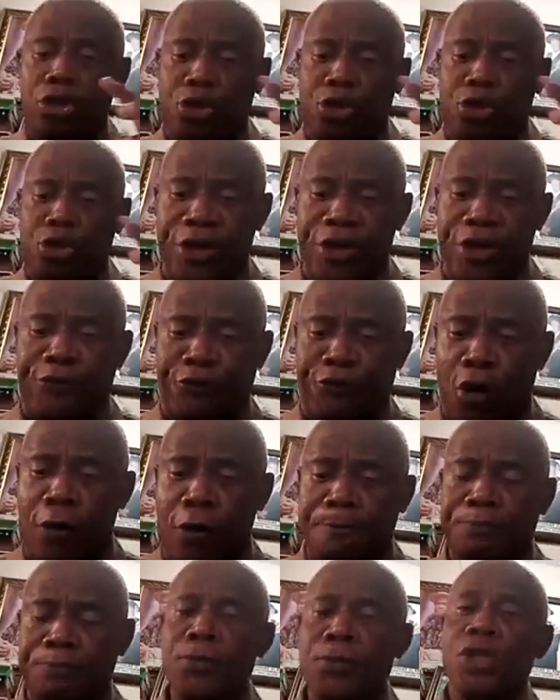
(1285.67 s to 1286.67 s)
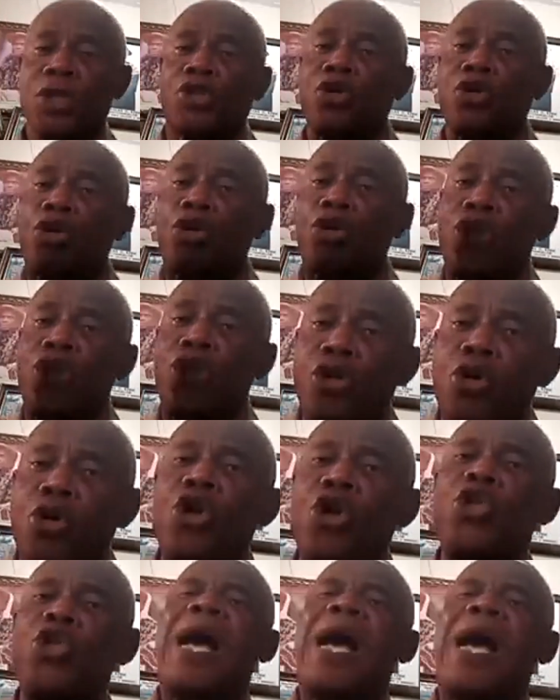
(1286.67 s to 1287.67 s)
to reform. So know
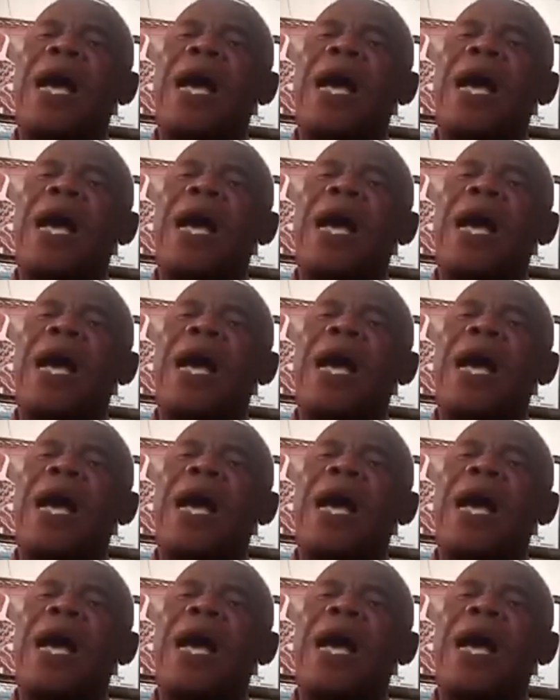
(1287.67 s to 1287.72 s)
your